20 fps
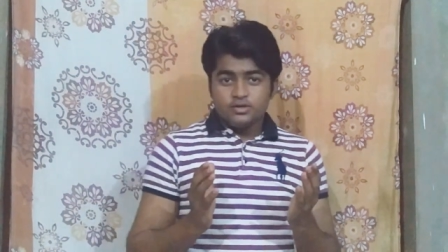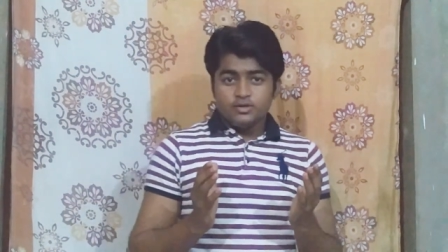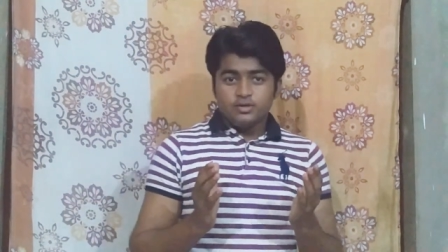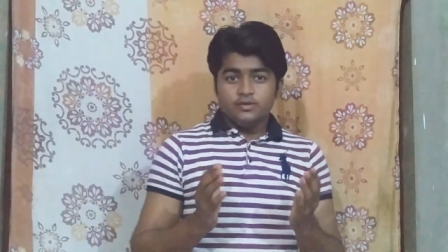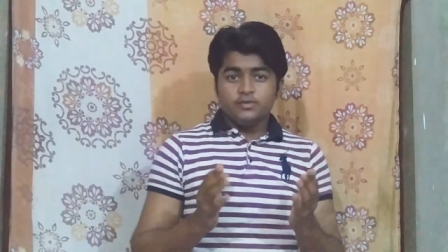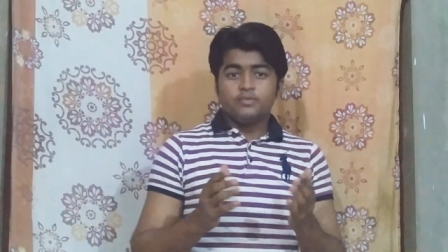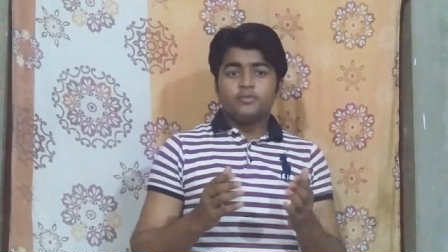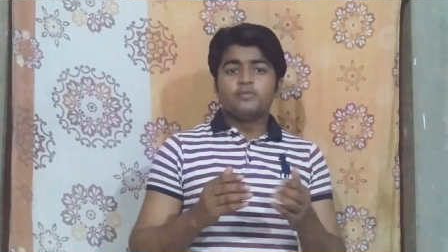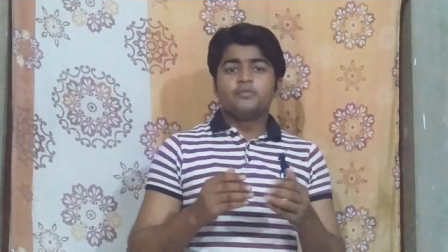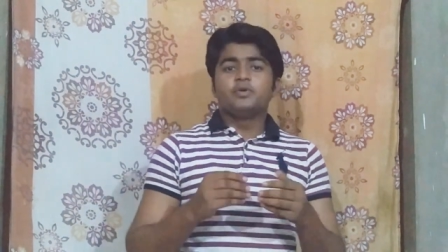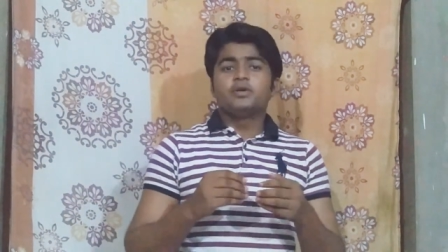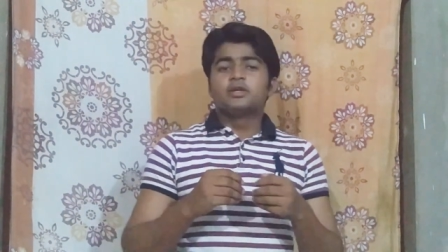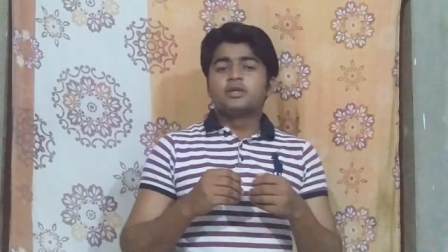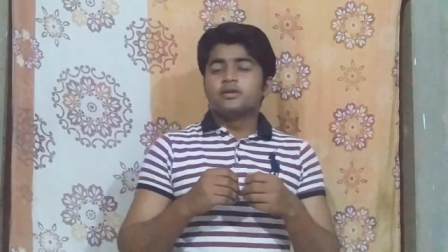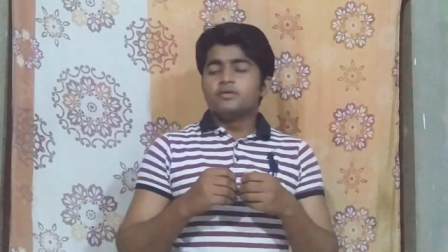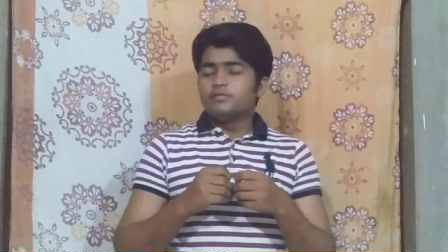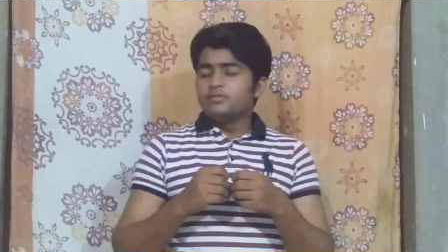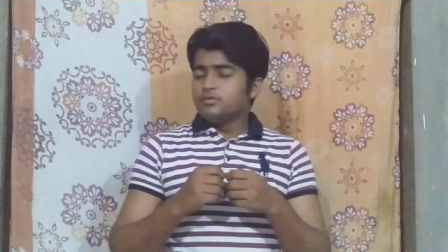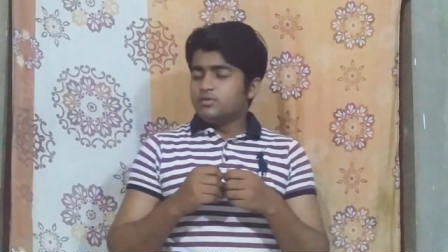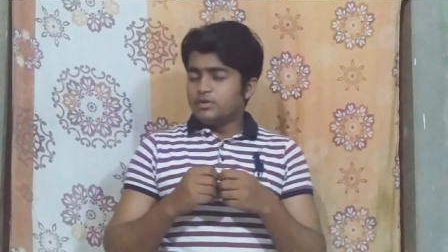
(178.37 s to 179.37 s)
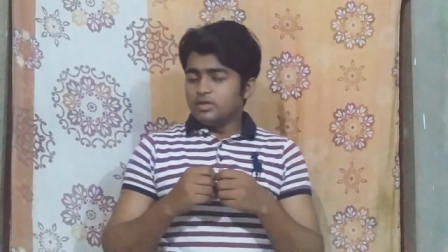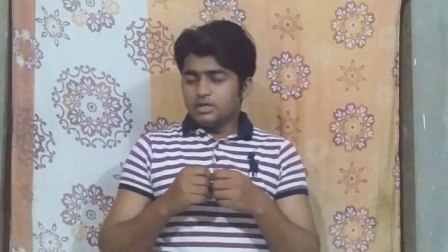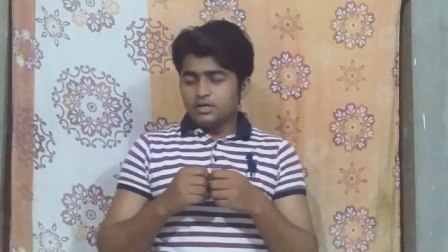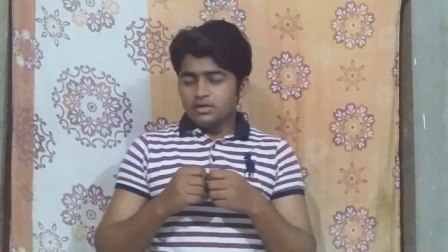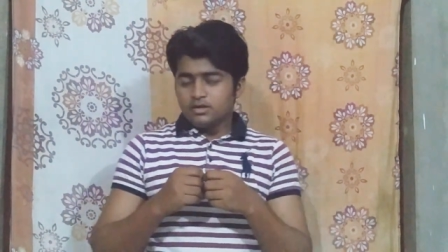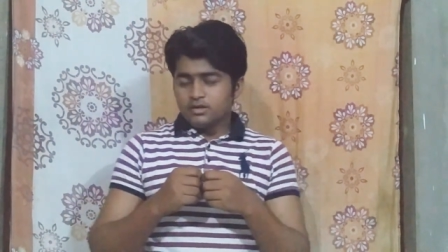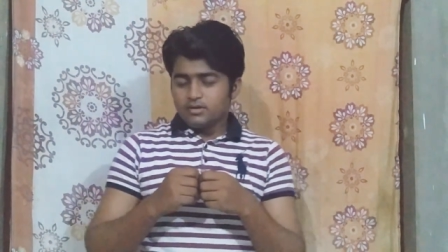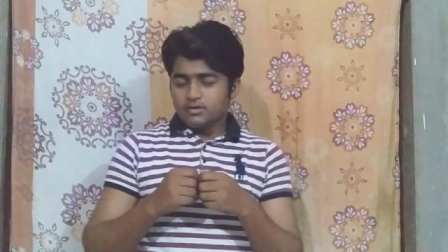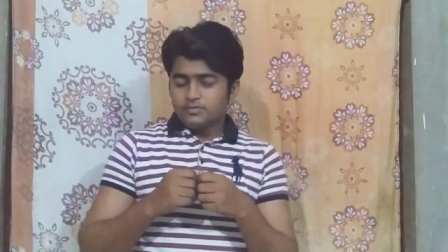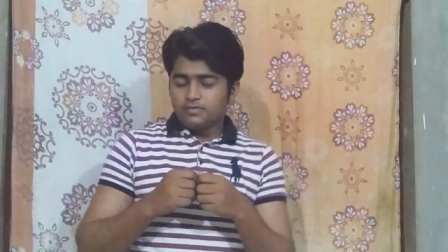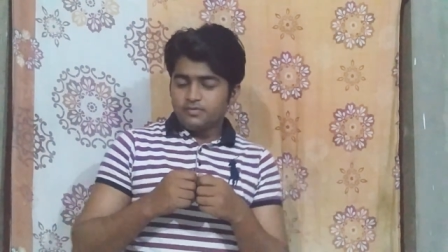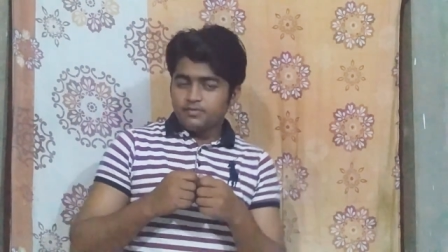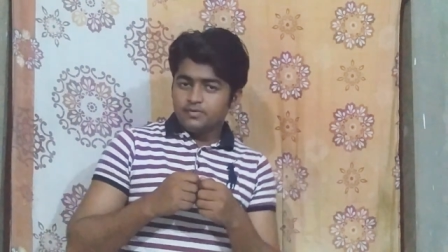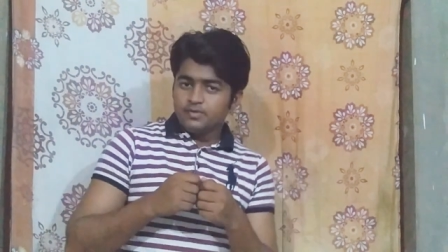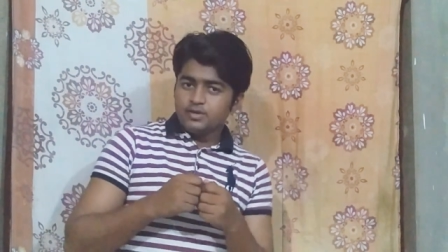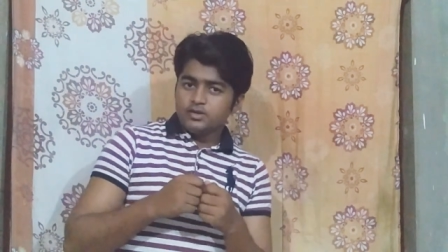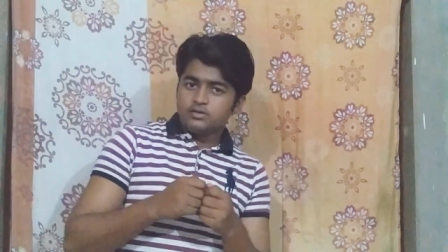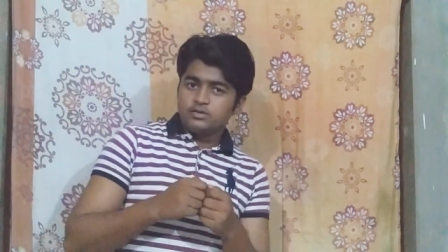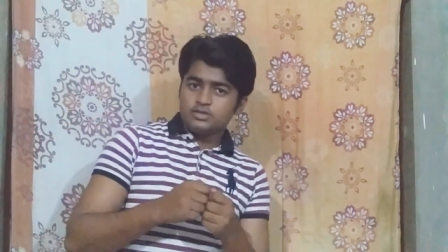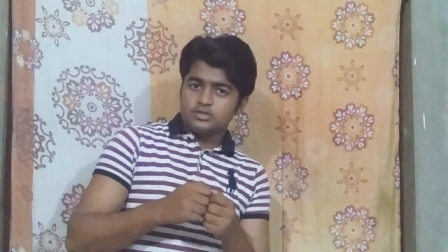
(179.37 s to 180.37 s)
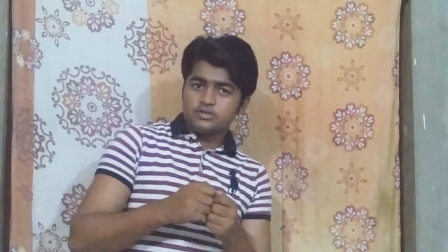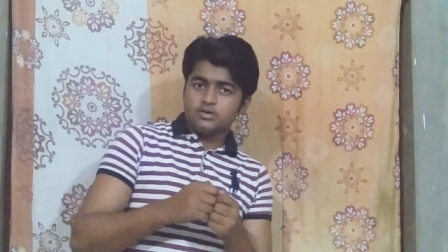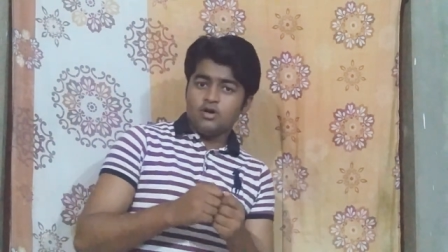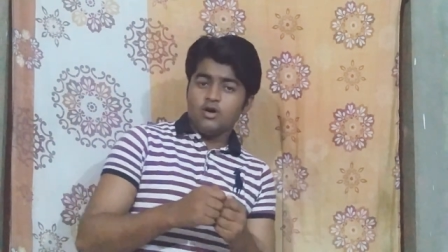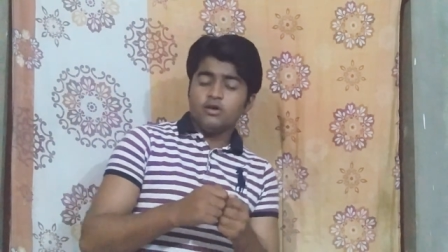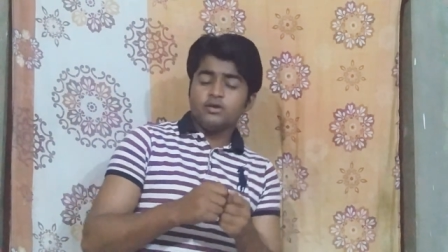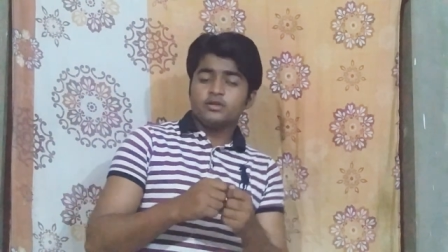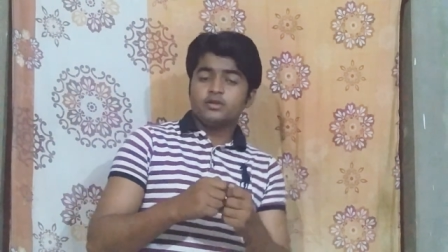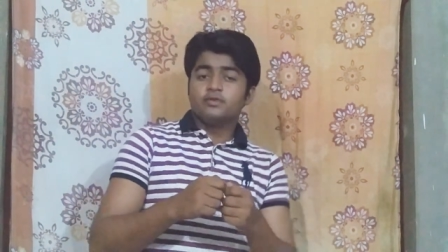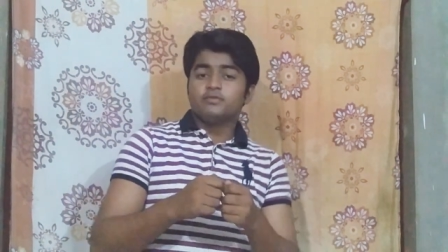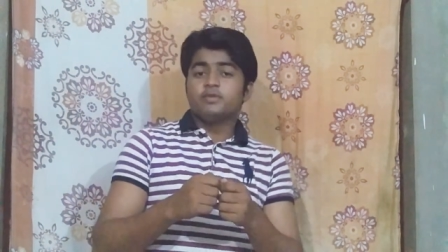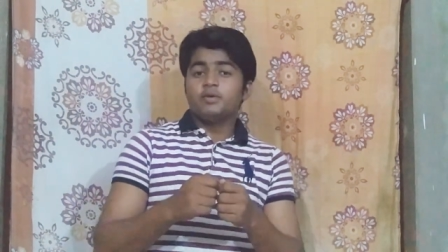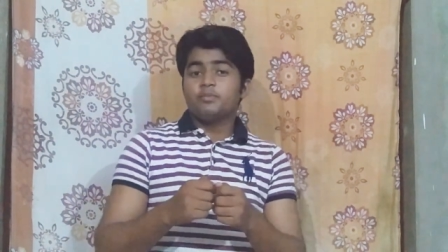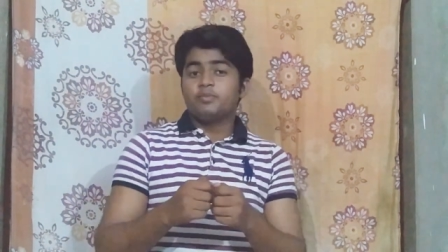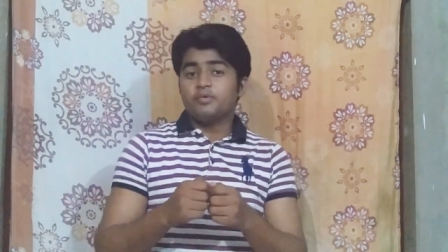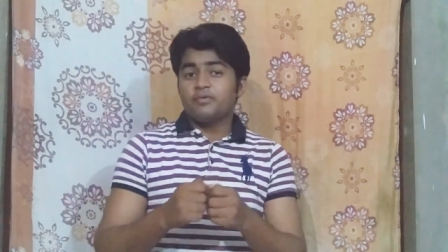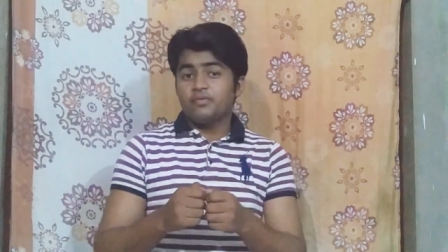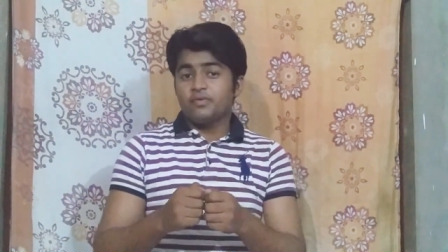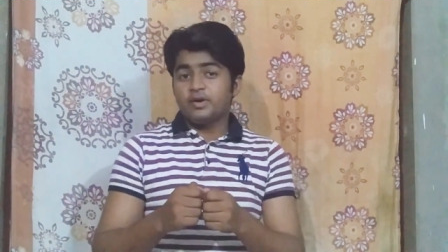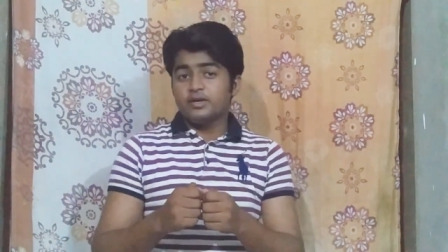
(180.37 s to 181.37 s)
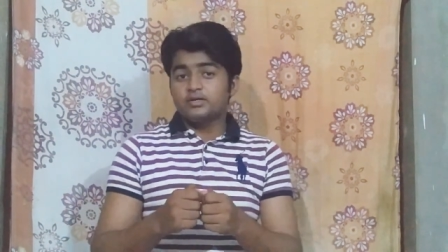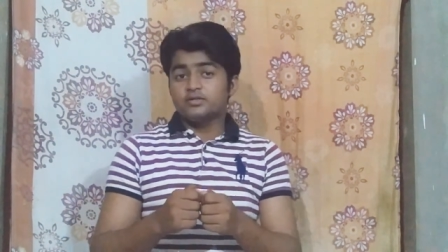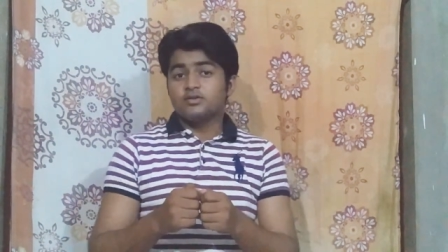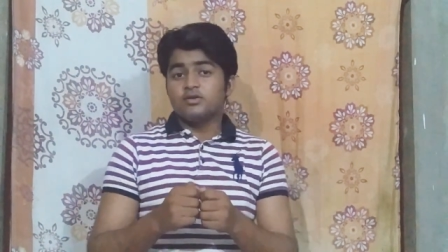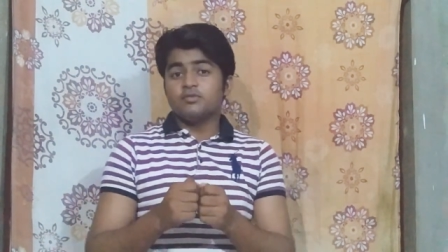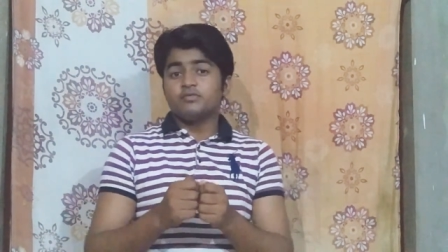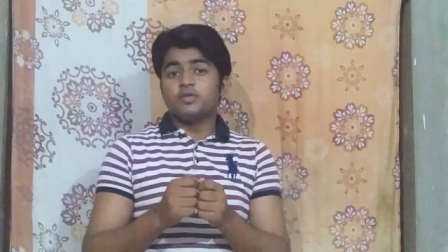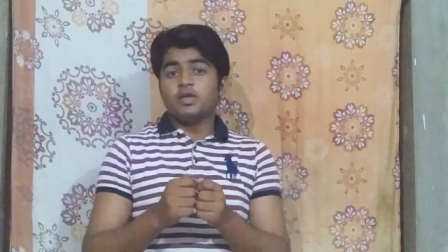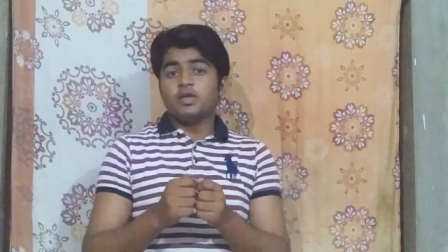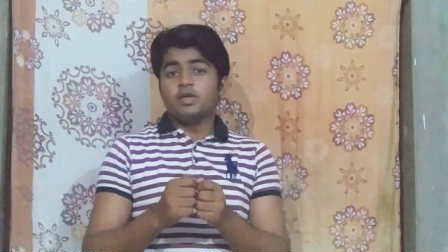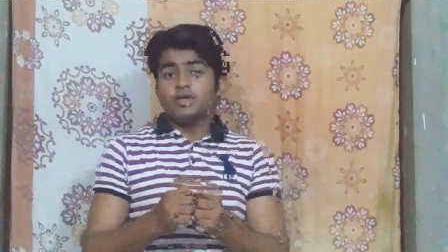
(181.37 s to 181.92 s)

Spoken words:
if we does not give the preference of the